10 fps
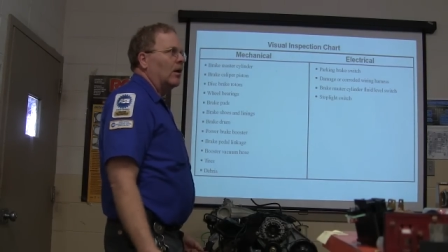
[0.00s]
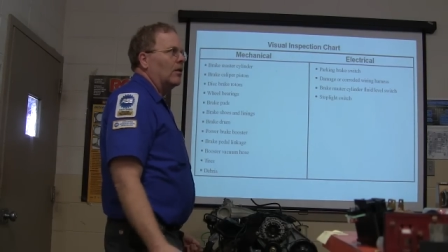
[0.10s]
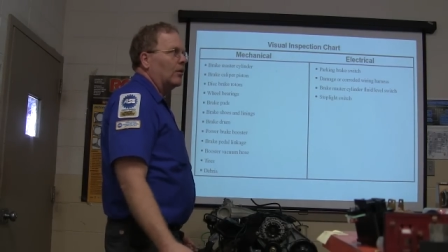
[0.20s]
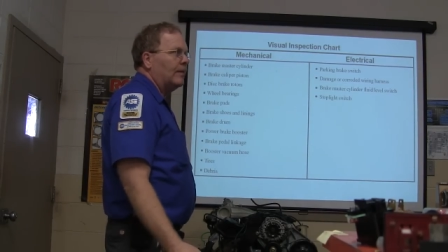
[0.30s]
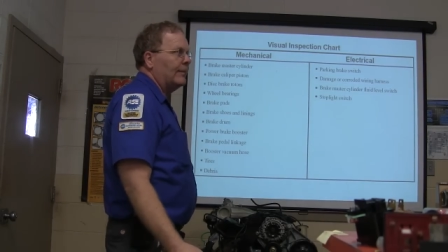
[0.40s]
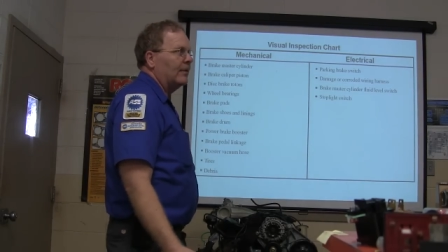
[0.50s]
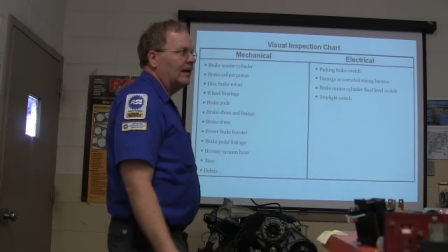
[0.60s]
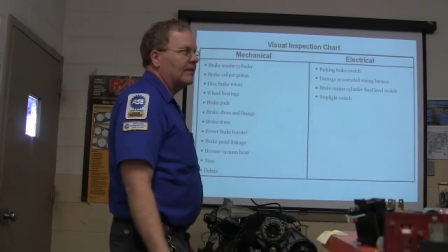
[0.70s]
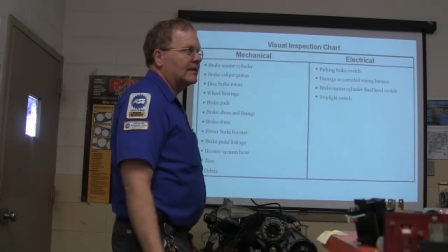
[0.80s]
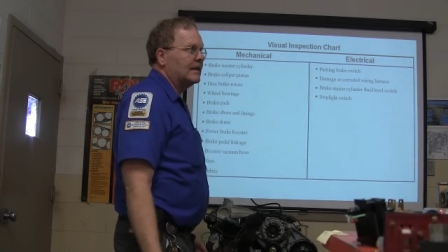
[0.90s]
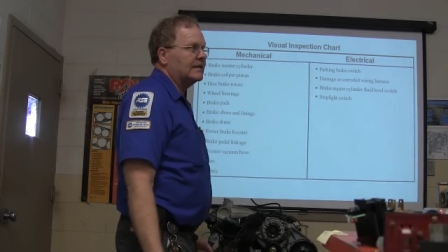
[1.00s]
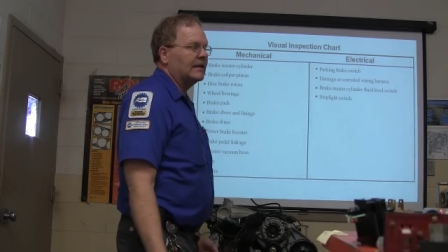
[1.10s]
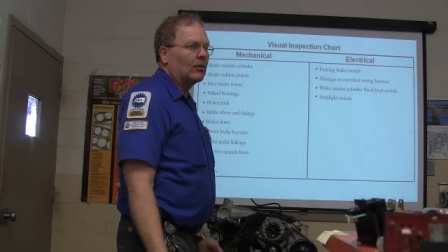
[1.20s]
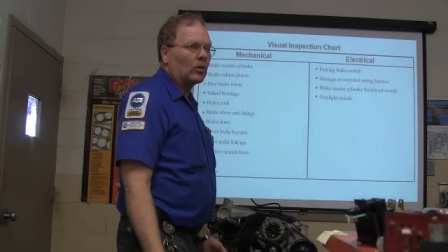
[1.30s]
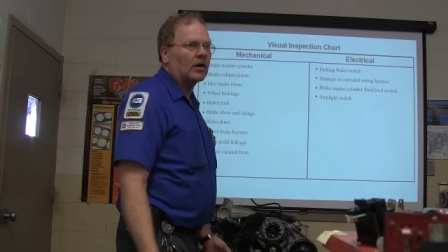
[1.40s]
although people have a
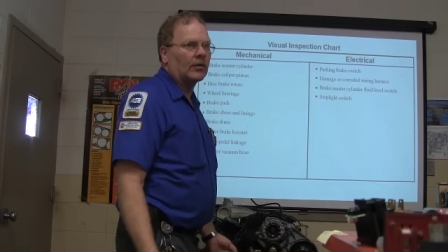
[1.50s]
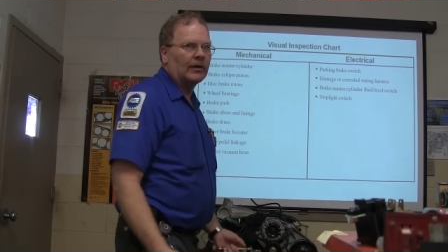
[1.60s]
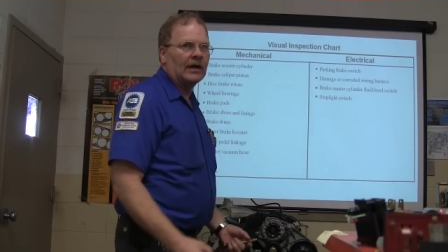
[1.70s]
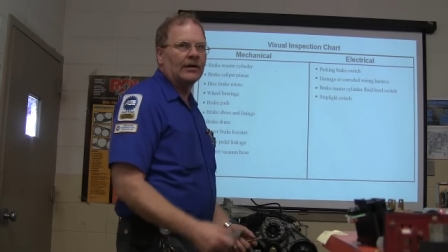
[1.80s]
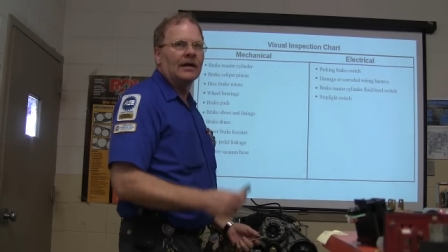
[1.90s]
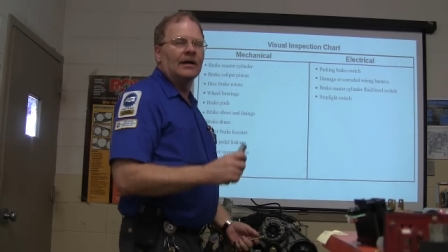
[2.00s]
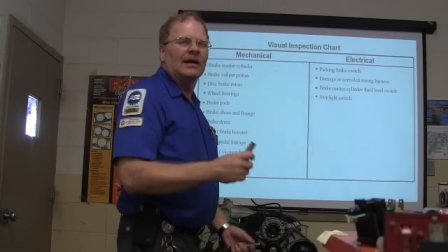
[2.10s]
tendency to work around.